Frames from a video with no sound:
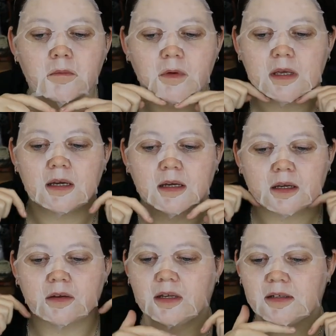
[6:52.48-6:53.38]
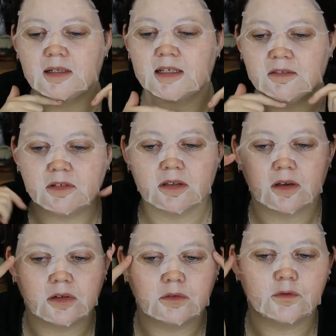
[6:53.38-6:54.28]
We are going to leave this
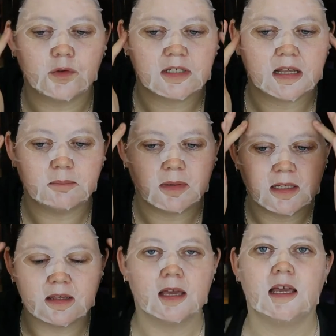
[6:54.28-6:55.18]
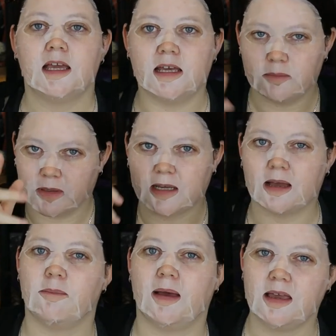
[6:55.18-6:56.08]
on for 10 minutes and I'm going to
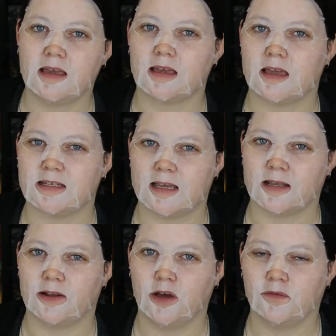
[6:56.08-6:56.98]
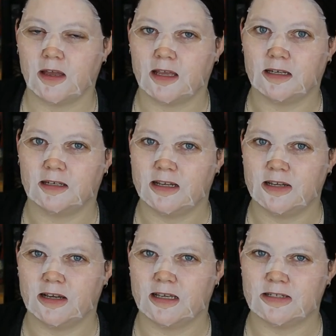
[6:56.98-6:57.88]
come back and take it off and let you
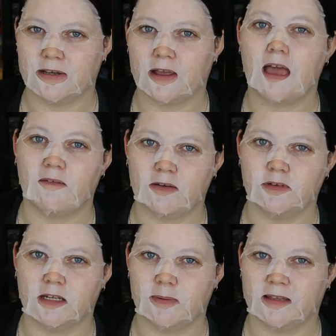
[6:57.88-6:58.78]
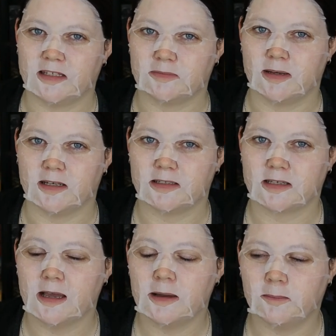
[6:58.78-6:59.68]
guys know how I feel about this
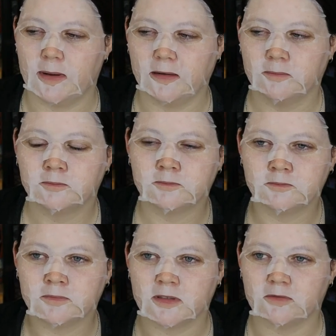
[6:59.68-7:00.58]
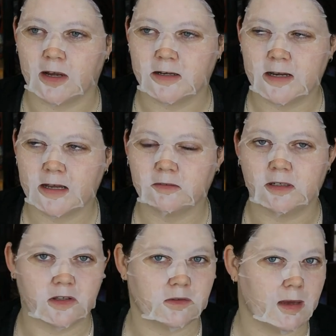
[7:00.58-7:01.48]
mask. But right now
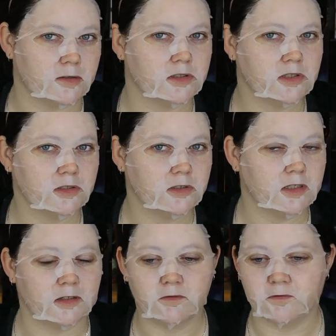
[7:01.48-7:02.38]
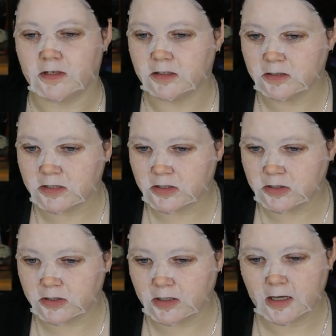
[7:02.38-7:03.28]
it smells good, it feels
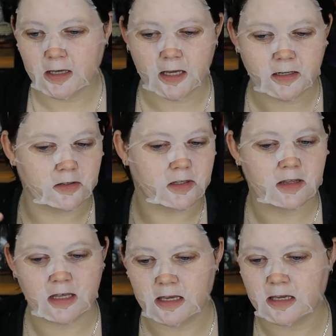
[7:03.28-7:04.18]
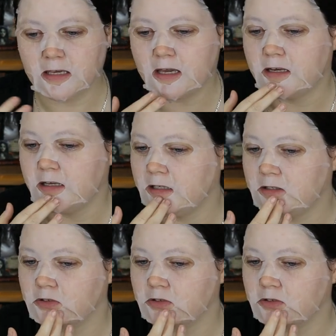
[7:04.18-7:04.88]
good, I don't see any